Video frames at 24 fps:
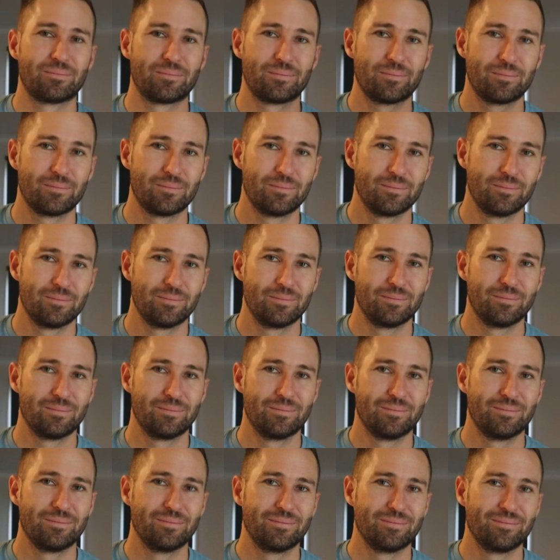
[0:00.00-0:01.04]

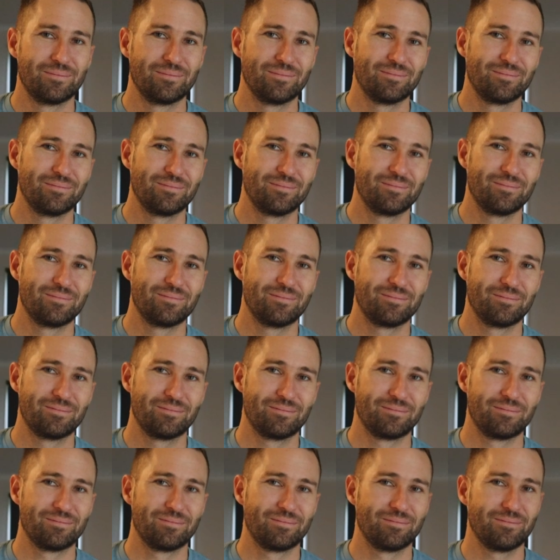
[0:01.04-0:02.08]

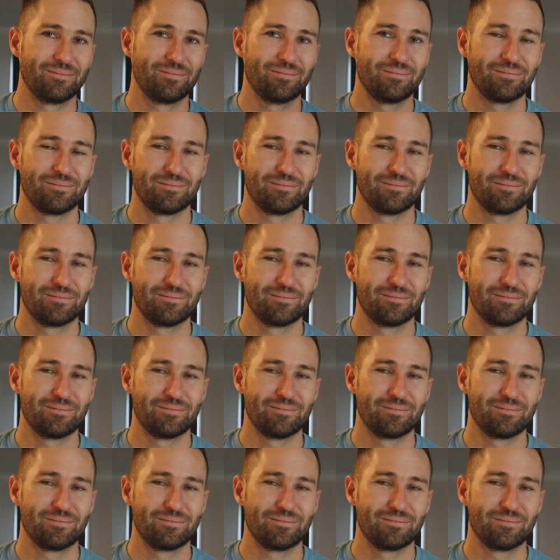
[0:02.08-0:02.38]
(silent)